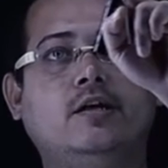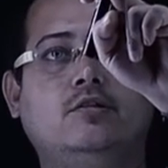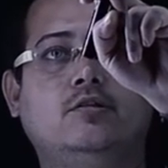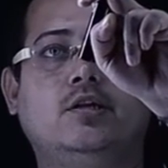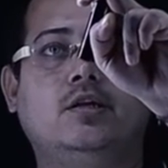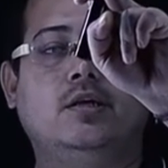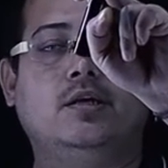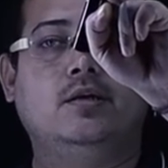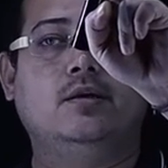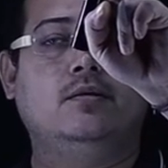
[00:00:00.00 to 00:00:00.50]

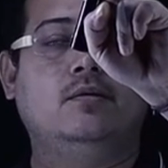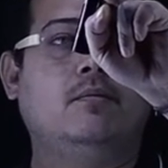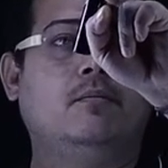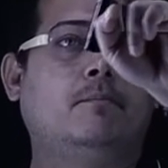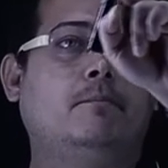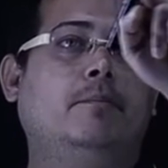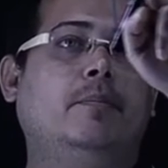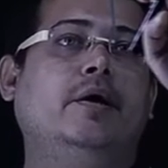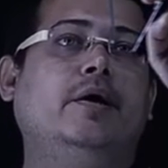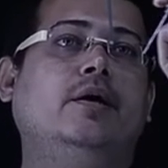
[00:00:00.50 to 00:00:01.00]
3,
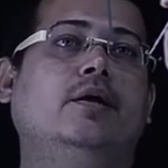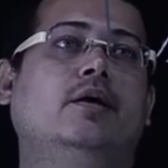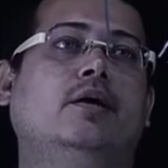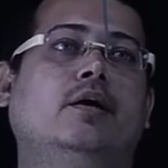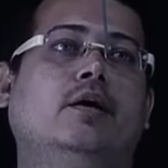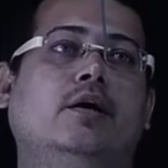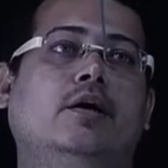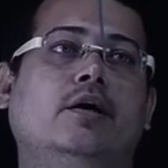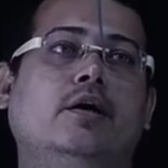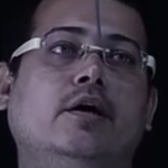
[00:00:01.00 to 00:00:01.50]
but
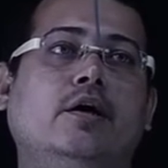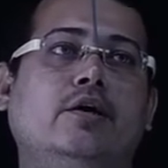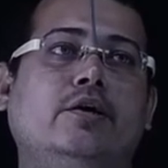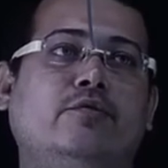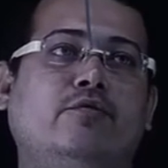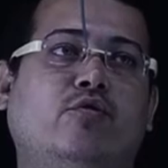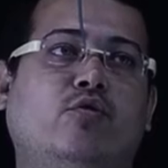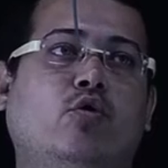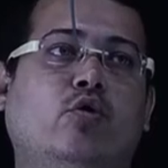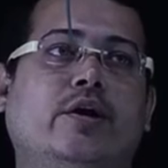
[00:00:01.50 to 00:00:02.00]
here
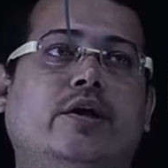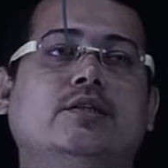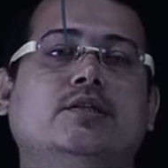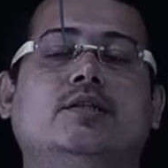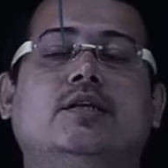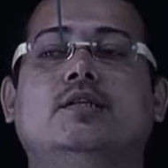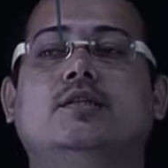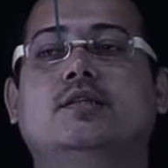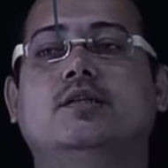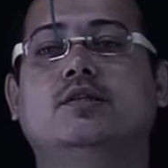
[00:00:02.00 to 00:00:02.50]
4 and
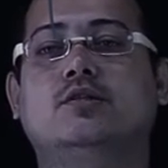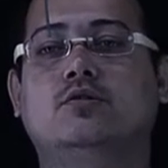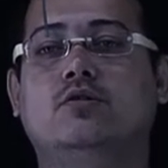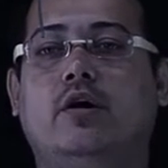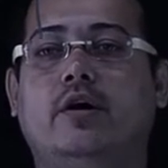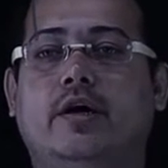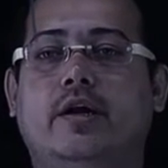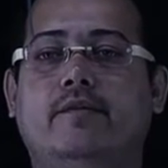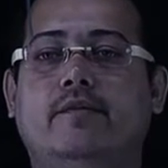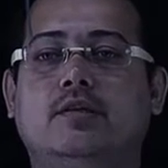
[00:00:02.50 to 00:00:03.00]
6 is
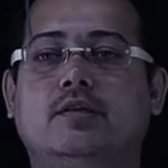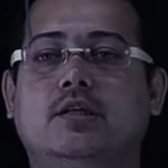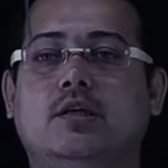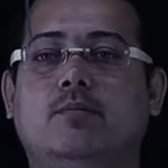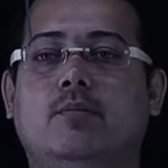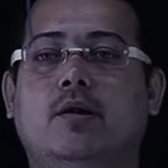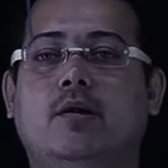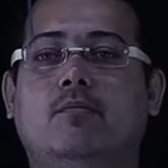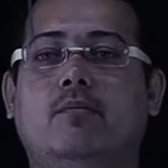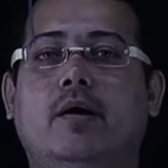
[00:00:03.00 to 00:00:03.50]
not
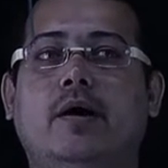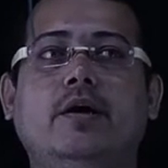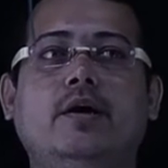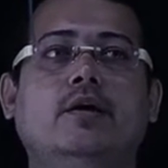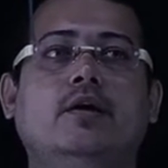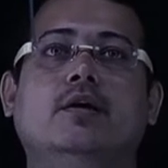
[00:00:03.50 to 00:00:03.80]
divisible by